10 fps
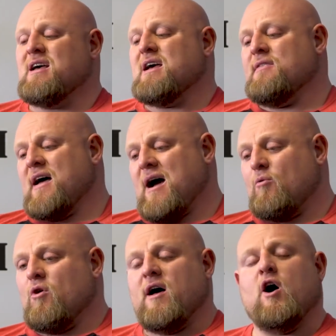and that
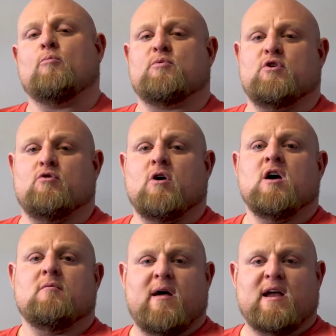will help you
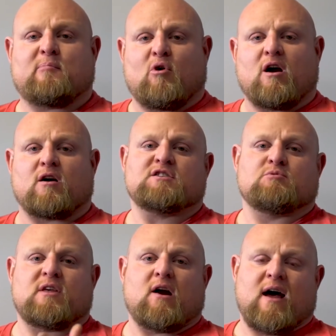make progress
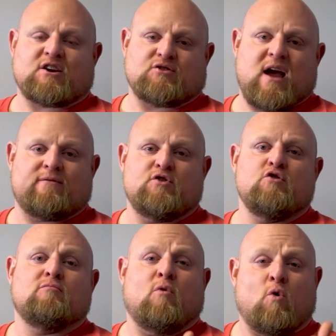without actually having to
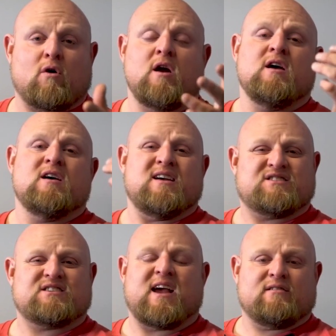do more
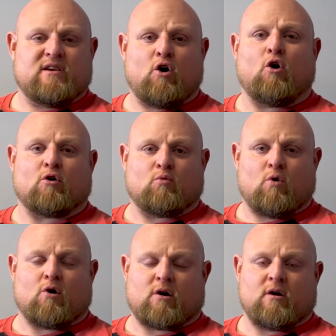insanely hard
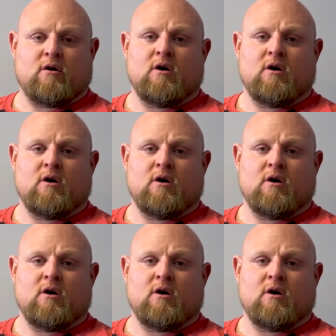work.